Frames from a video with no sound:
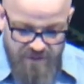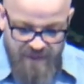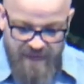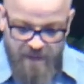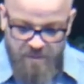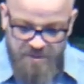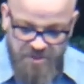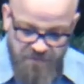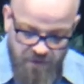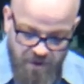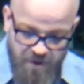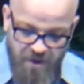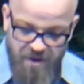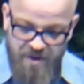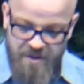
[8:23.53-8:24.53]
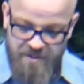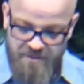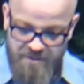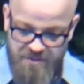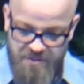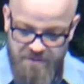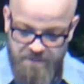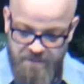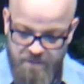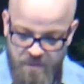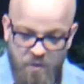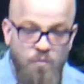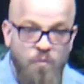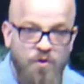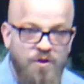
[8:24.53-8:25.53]
language of our hearts.
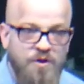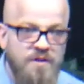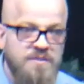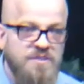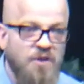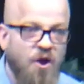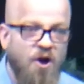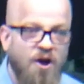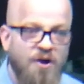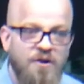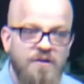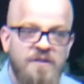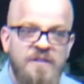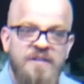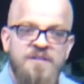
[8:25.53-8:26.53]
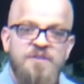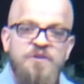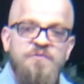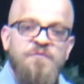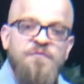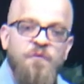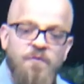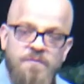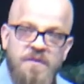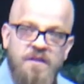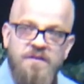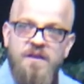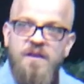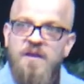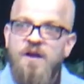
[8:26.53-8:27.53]
Words are the vo-
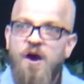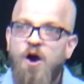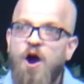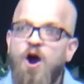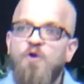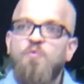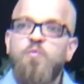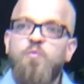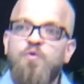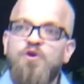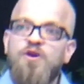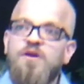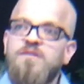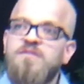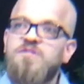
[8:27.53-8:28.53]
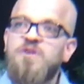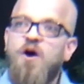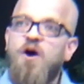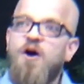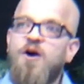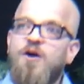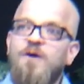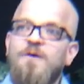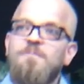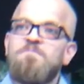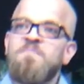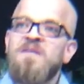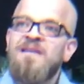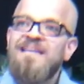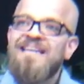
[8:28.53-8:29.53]
our words are
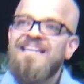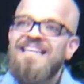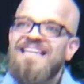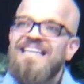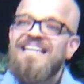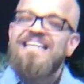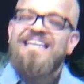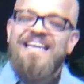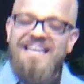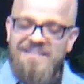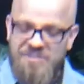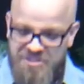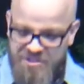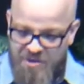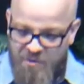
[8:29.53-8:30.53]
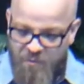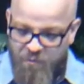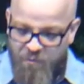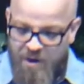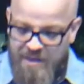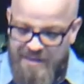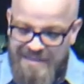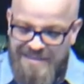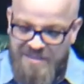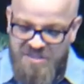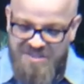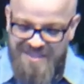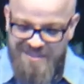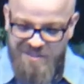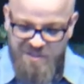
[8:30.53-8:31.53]
an indication of what
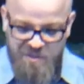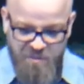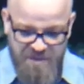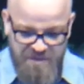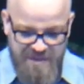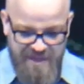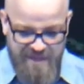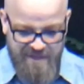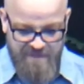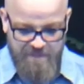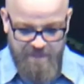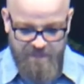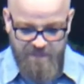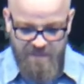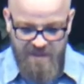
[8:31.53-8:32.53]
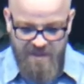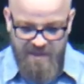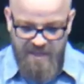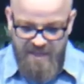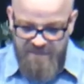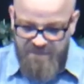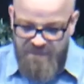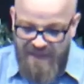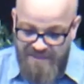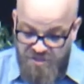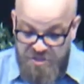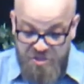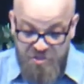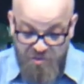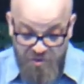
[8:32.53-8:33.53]
exists within. And if
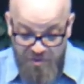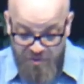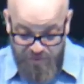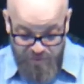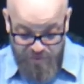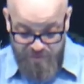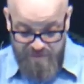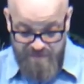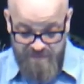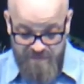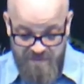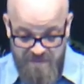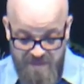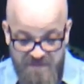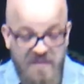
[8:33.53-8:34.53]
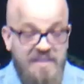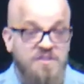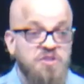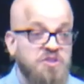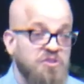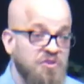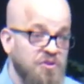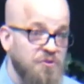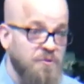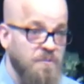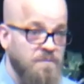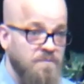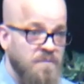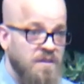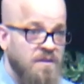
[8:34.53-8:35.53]
that's true, if that's true,